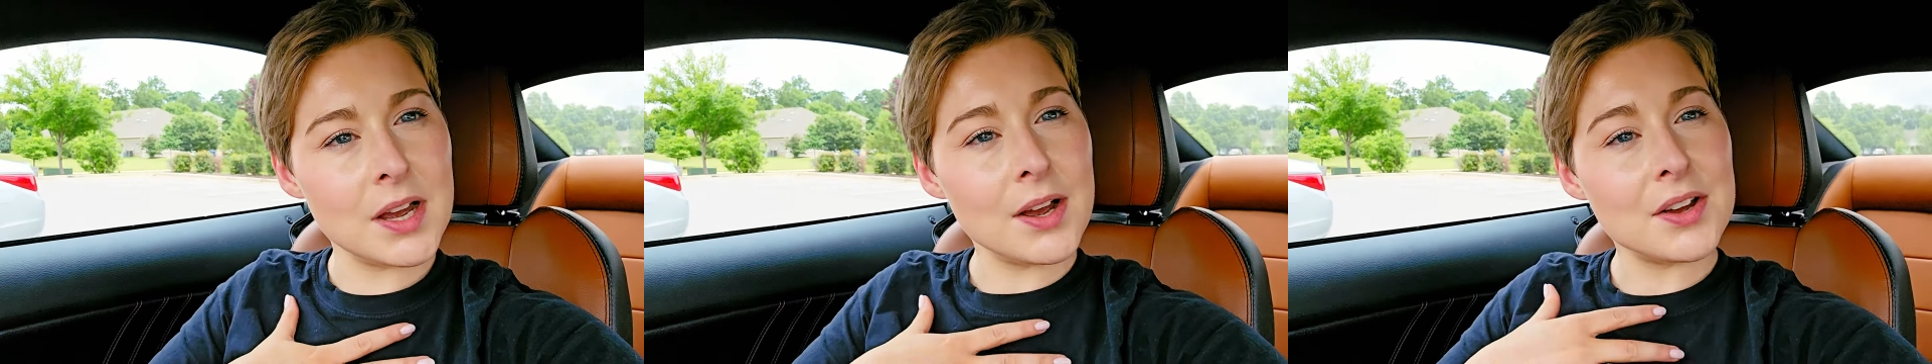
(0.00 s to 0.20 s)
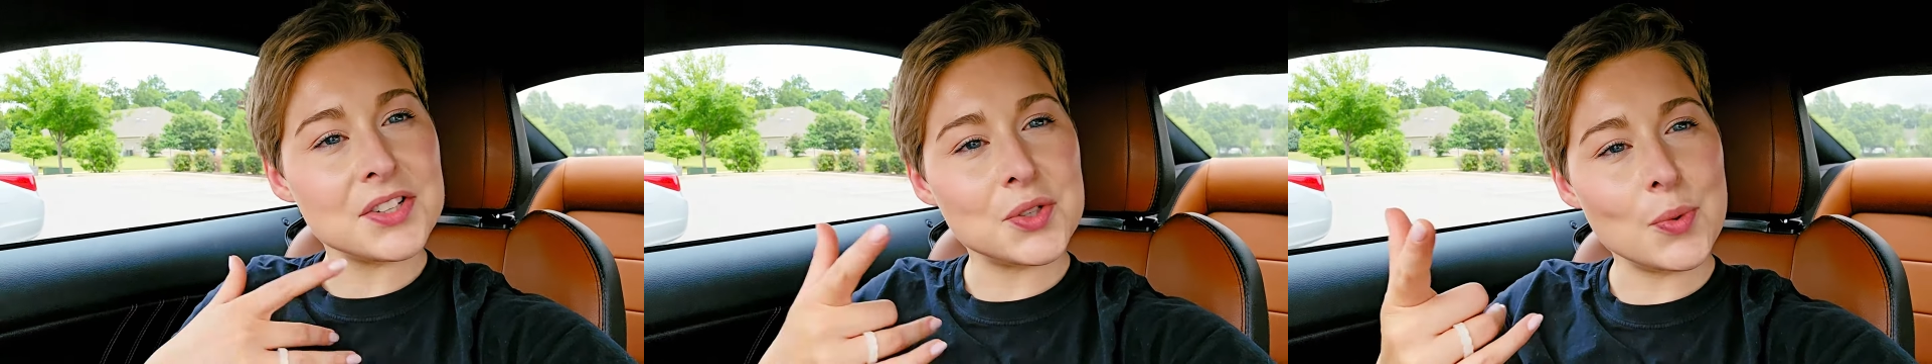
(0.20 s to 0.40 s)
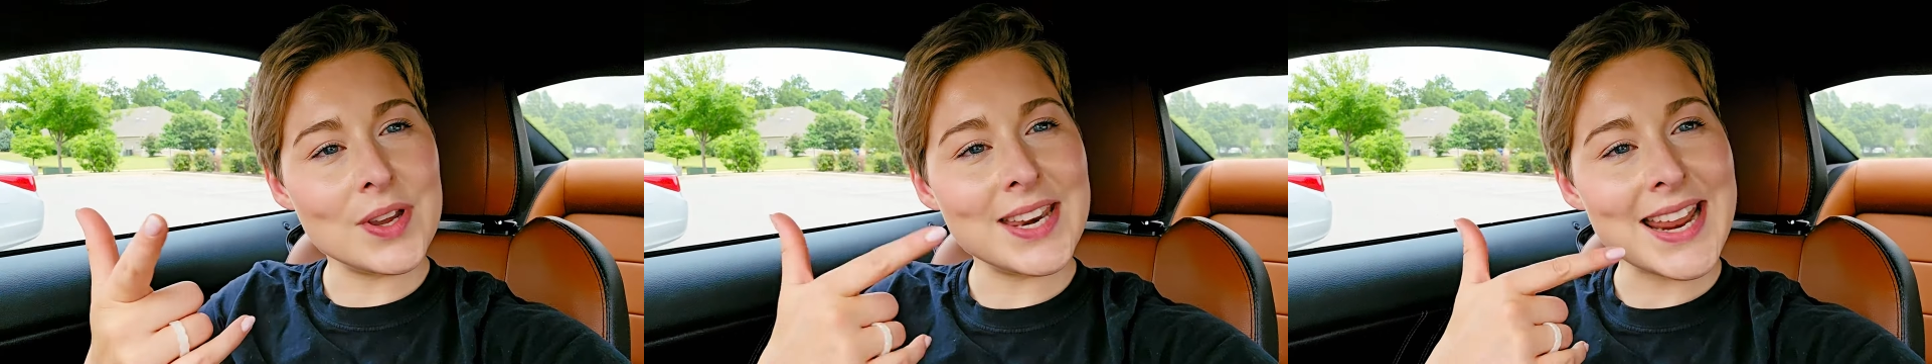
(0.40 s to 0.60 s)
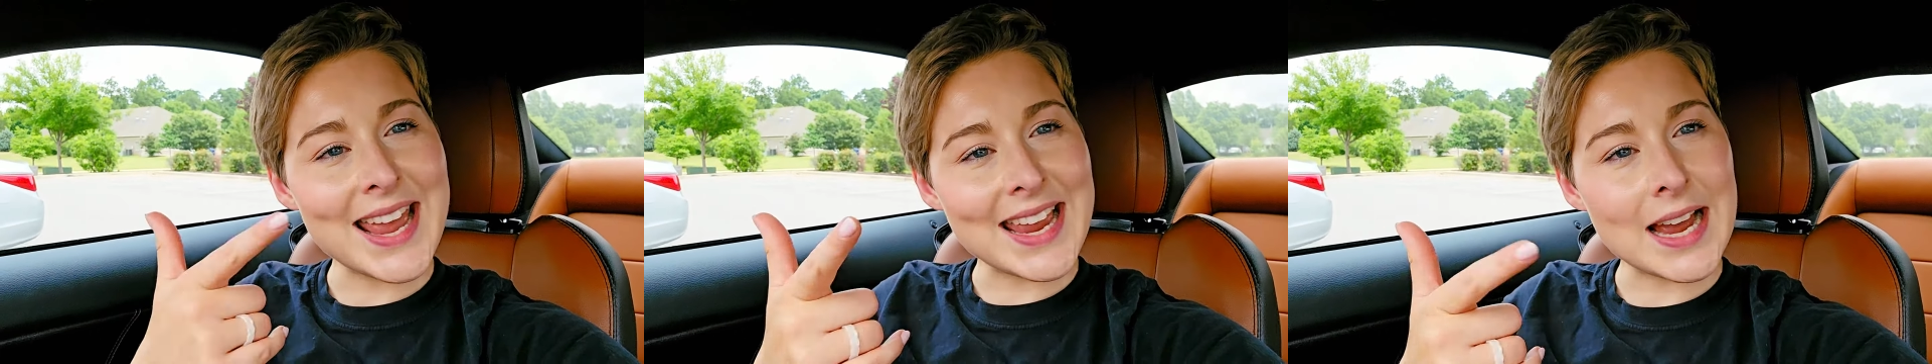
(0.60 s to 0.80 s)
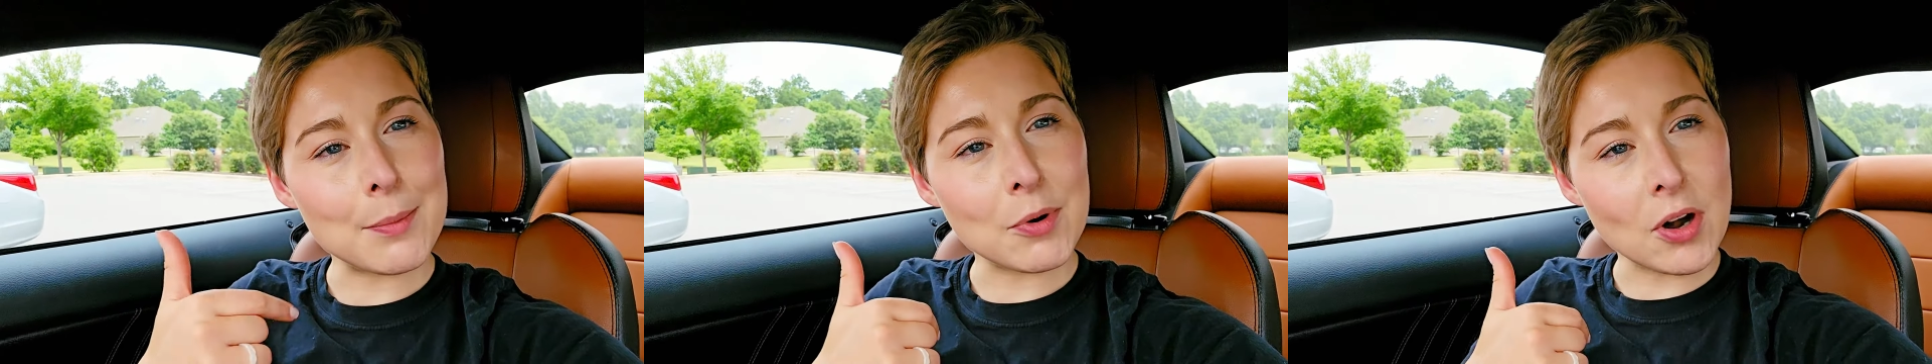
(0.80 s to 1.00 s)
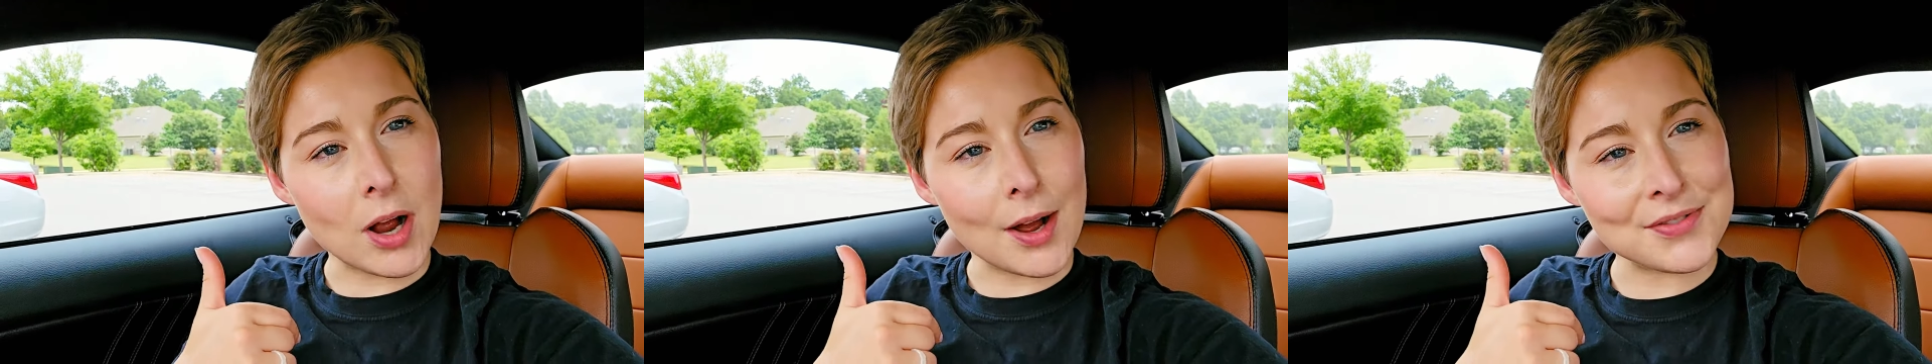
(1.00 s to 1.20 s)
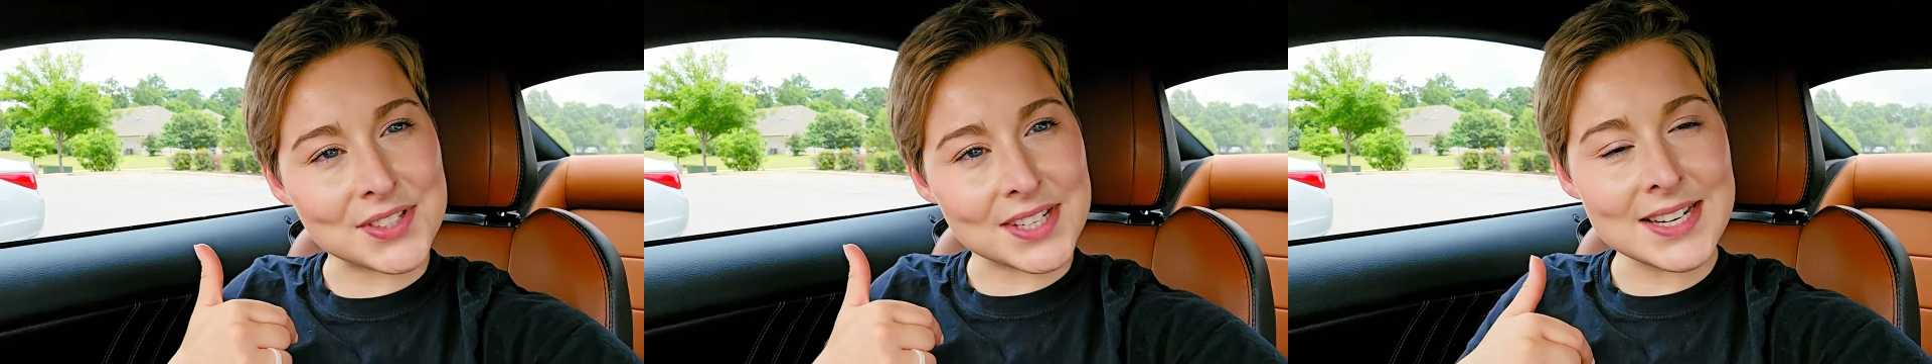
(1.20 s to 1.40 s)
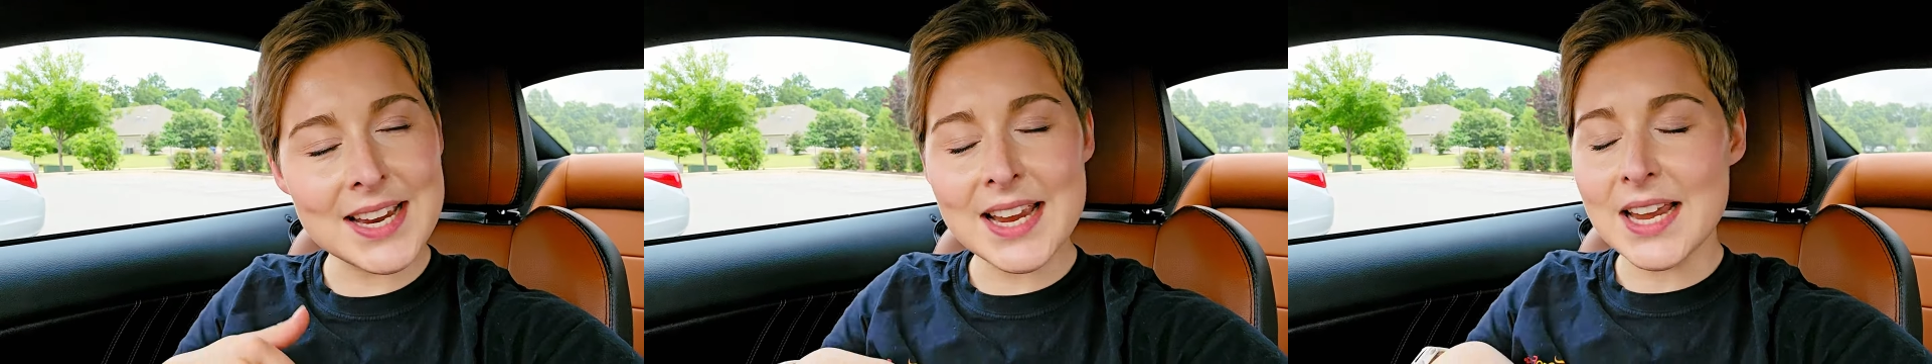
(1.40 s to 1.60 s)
so we can hang out more often.